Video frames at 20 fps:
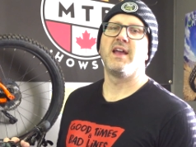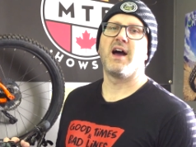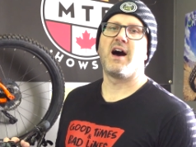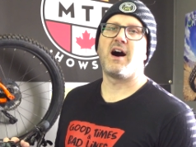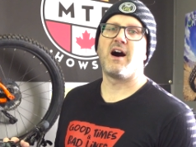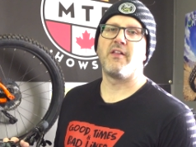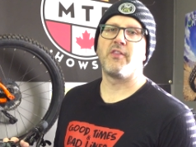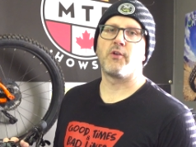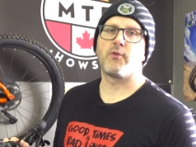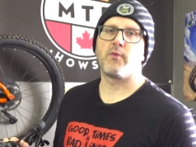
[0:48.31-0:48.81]

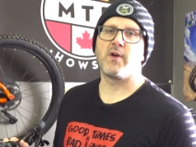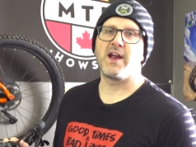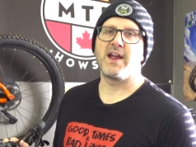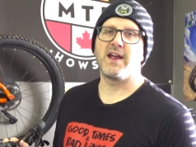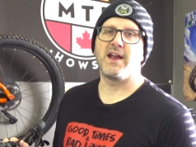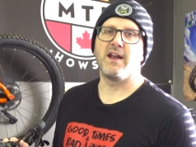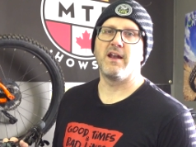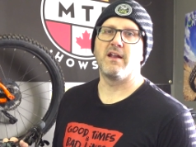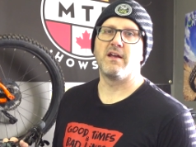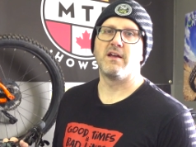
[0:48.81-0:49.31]
on the
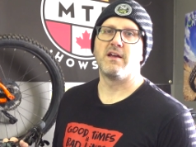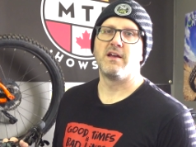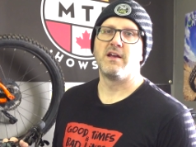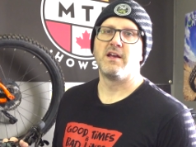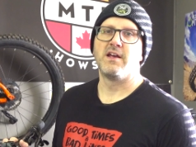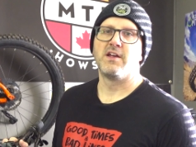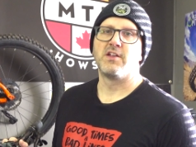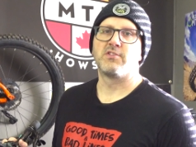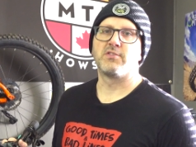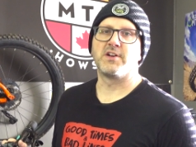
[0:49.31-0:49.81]
rain.
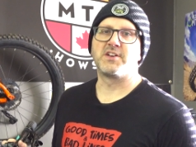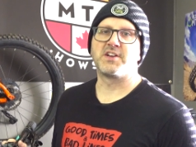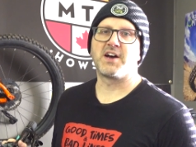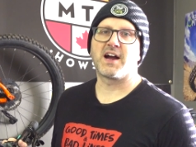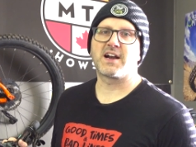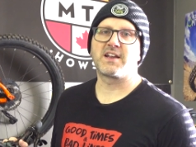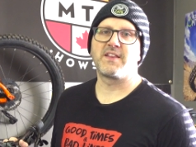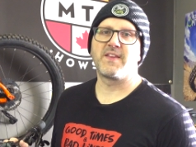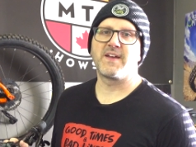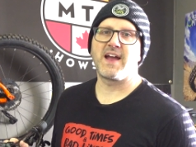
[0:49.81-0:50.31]
So I
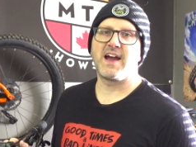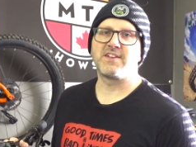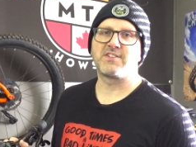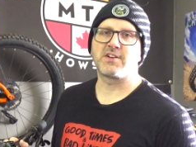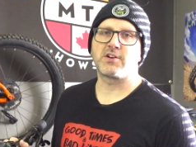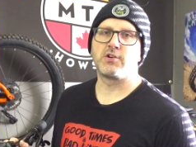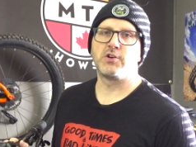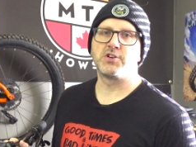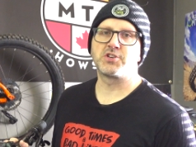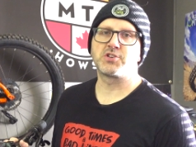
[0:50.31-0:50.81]
talked to the guys
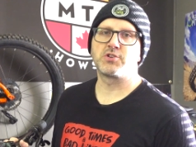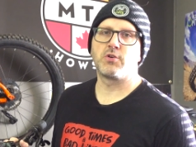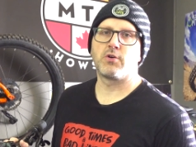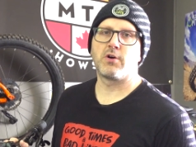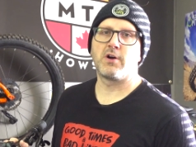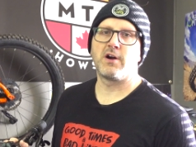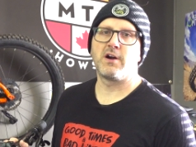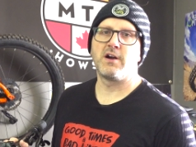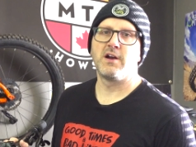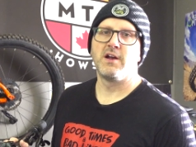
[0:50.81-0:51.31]
at
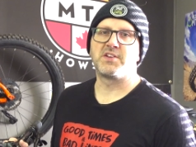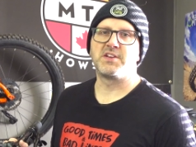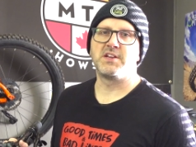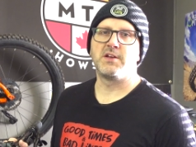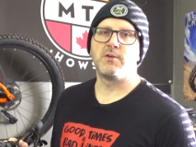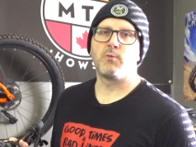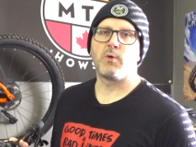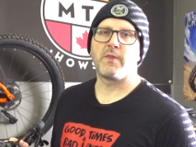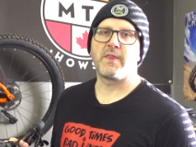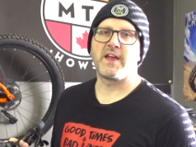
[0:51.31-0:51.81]
Cushcore,
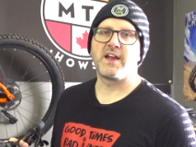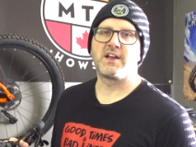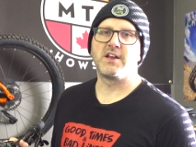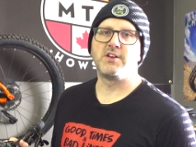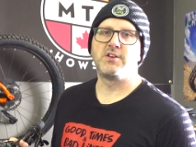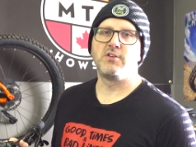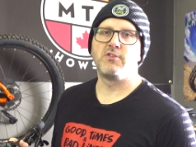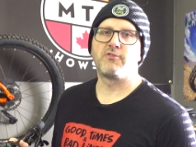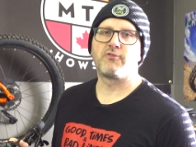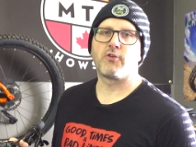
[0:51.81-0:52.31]
seeing what they
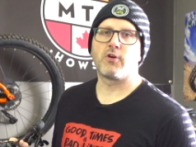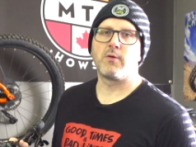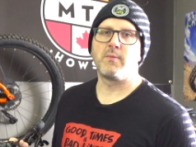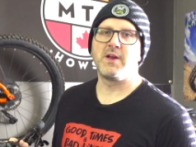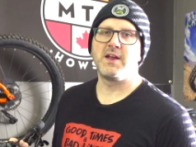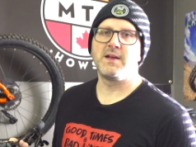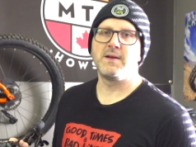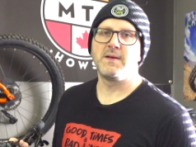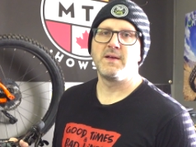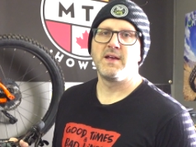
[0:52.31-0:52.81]
could do for
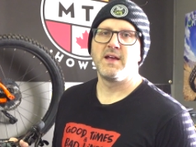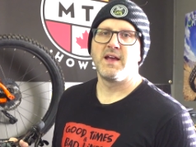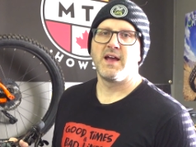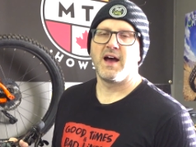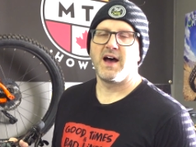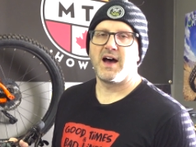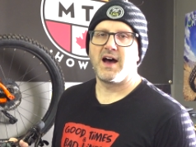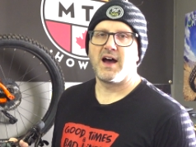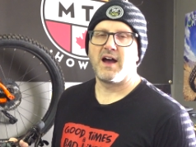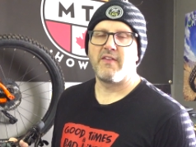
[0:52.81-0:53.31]
me,
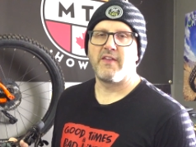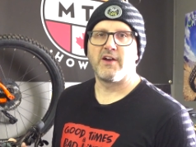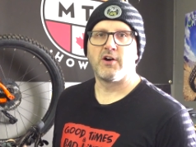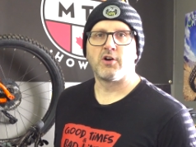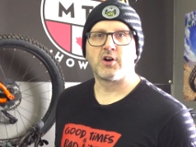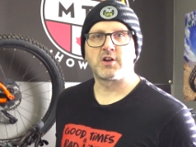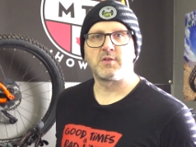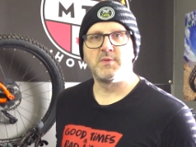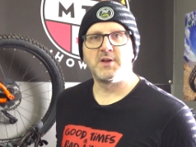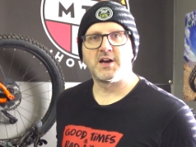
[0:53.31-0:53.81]
uh, and they
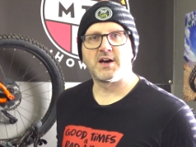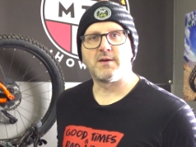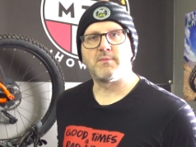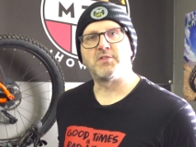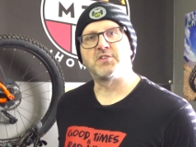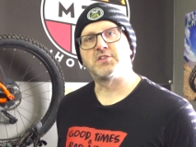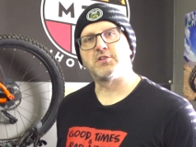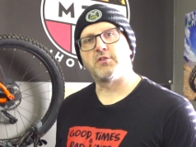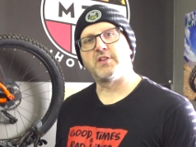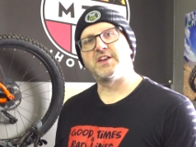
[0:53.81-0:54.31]
hooked me
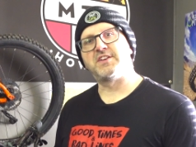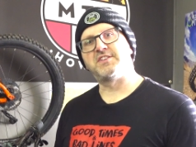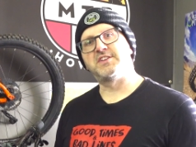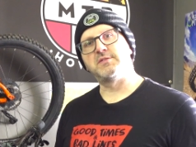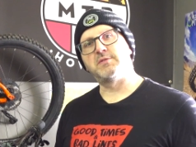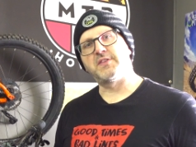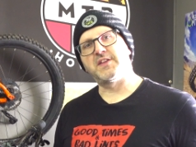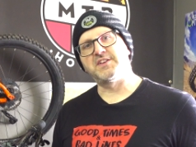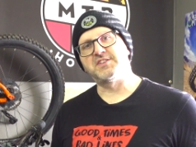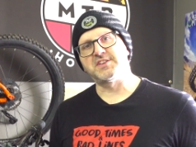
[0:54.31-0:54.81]
up. So let's
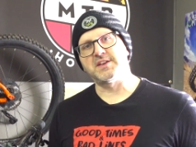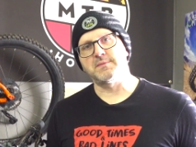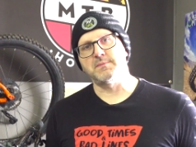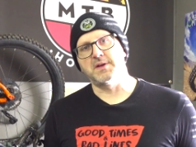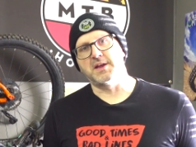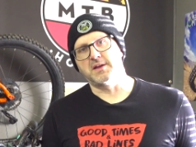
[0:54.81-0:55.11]
see what they sent